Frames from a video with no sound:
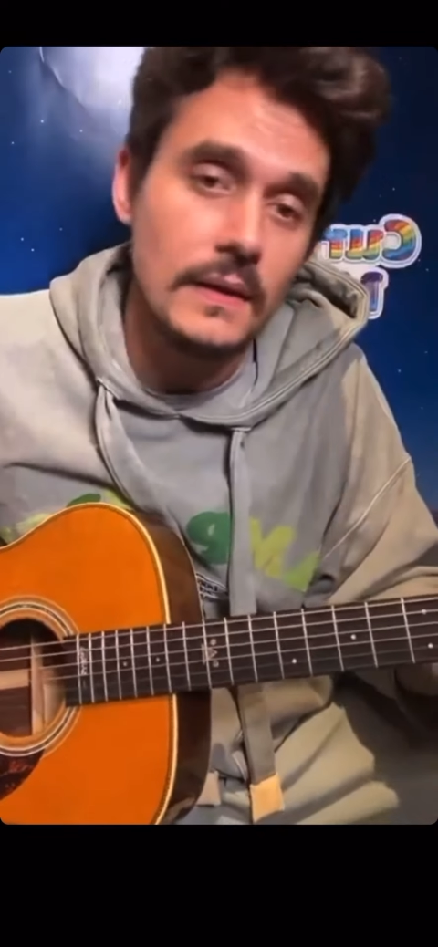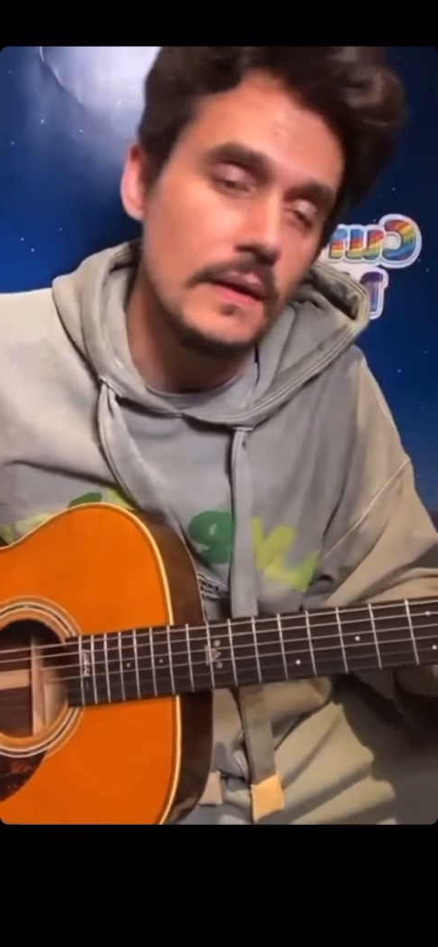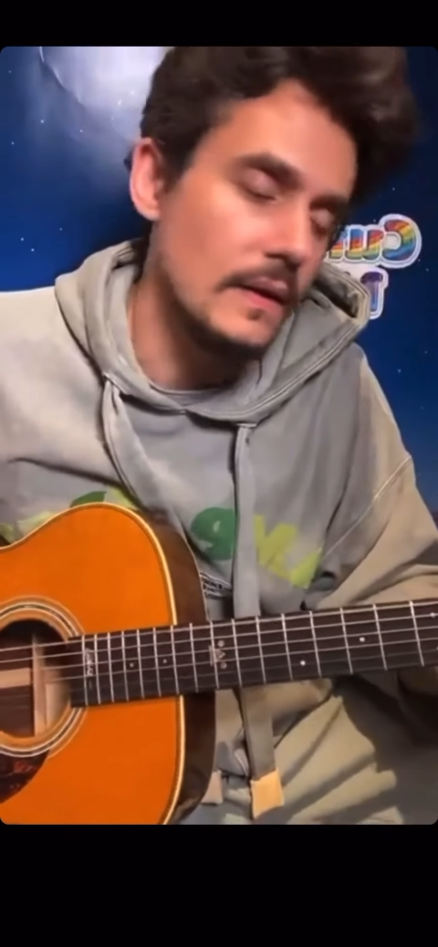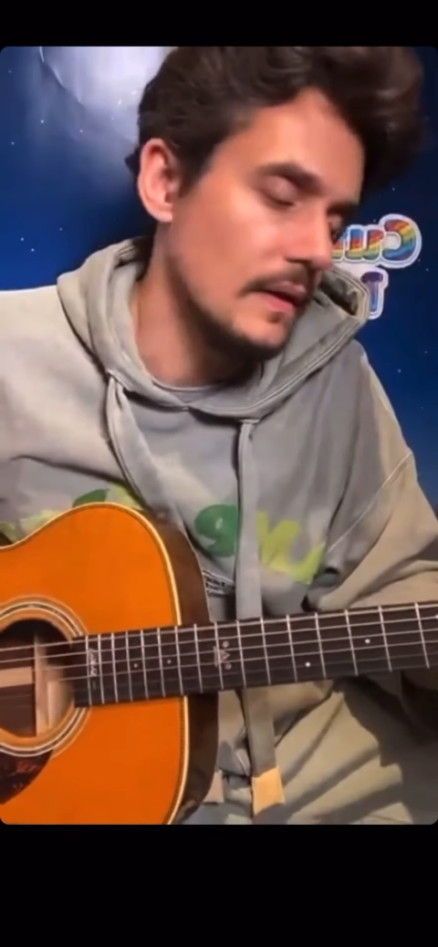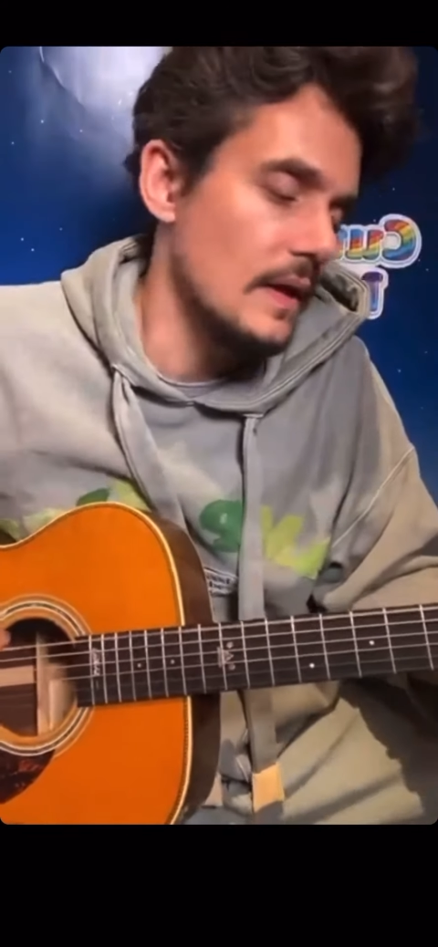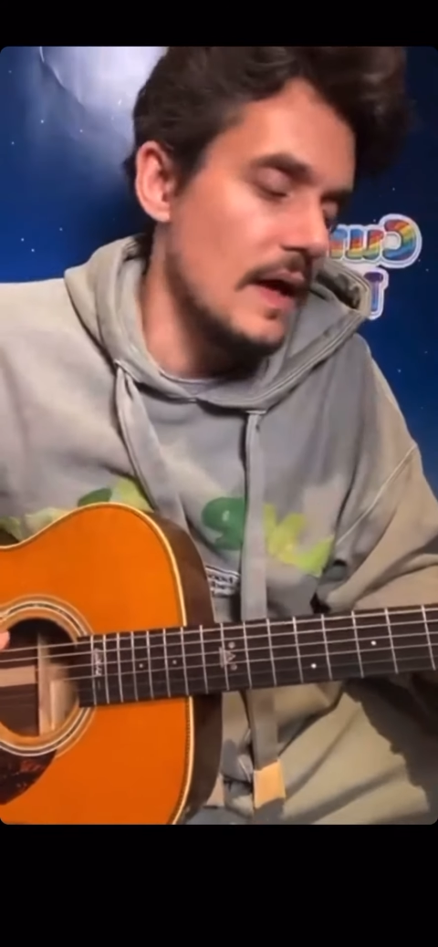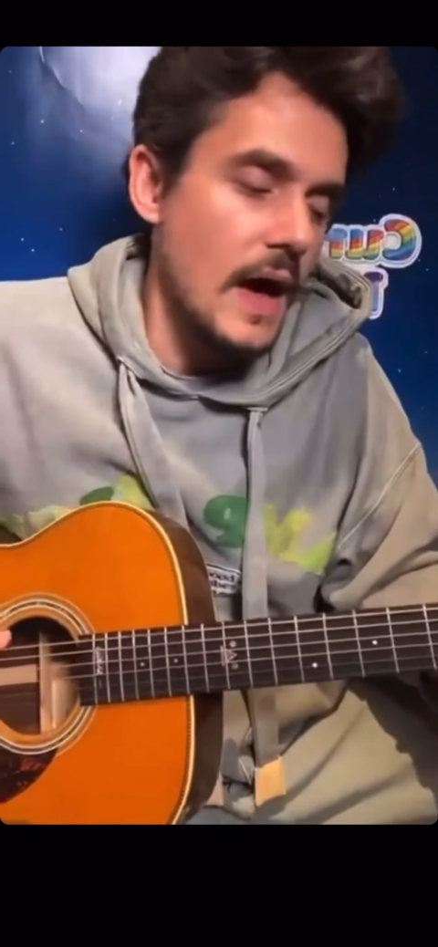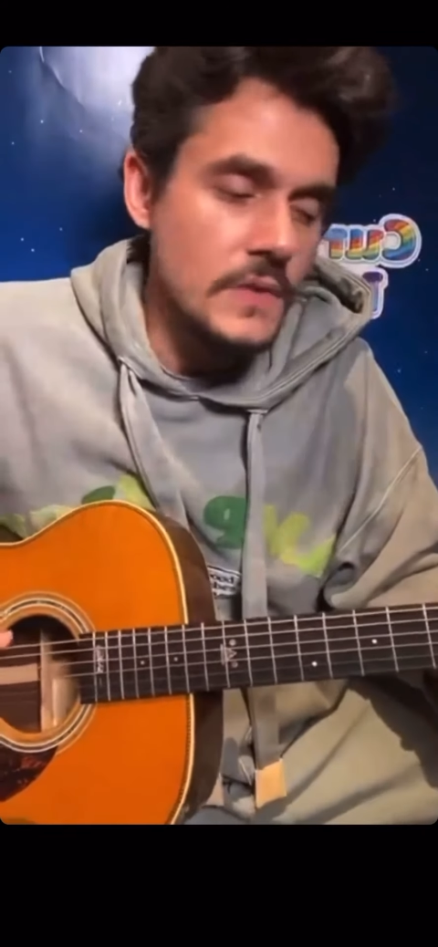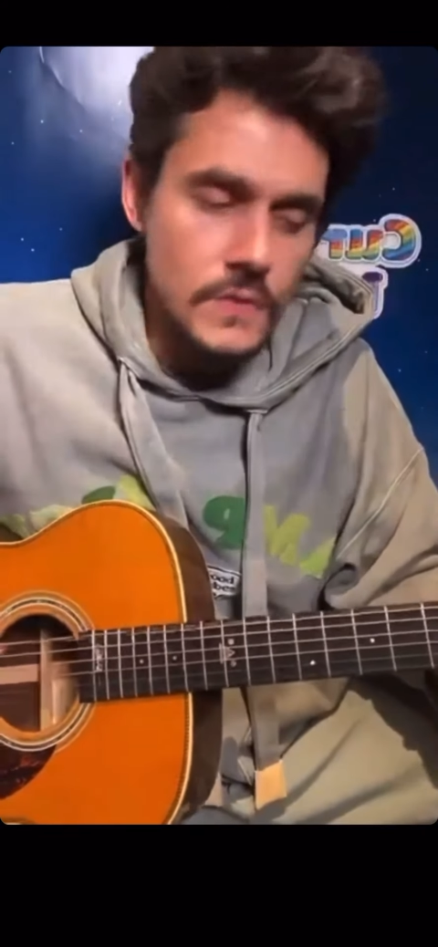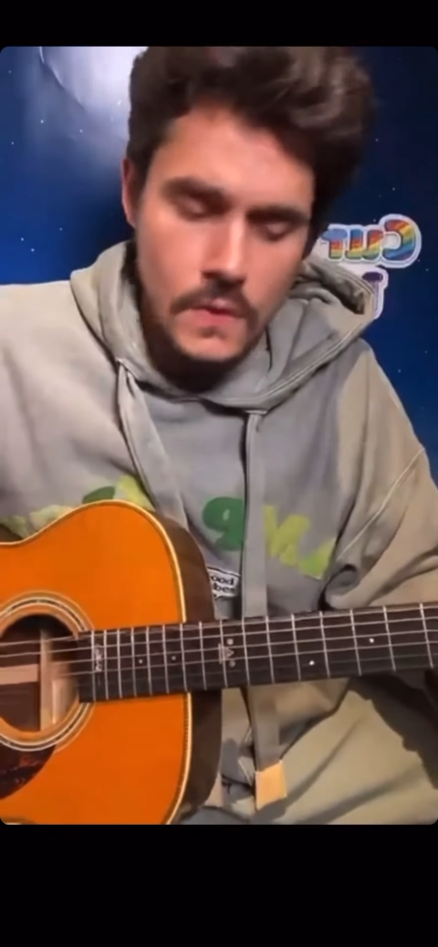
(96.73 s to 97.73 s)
I